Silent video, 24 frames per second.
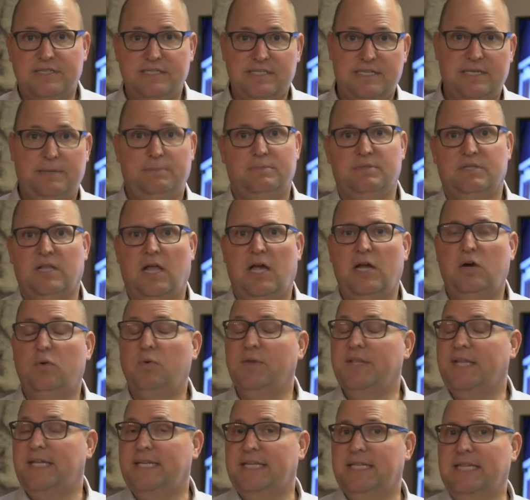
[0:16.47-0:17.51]
it seems like,
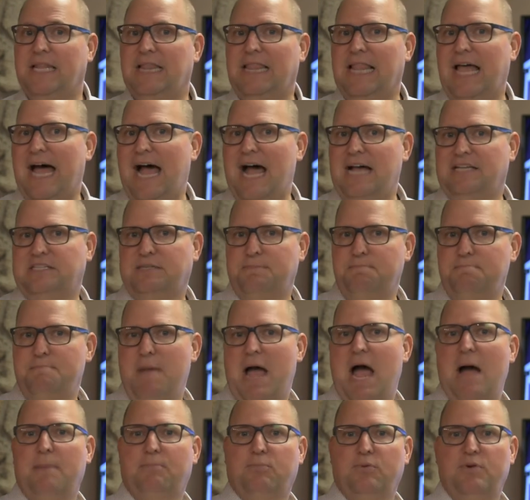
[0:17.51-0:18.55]
when they did the last
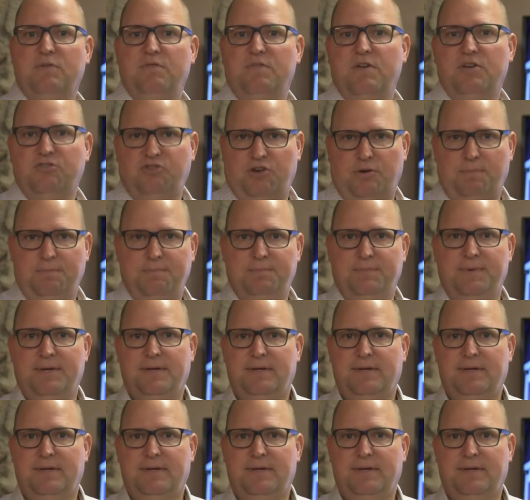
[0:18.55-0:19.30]
map revision.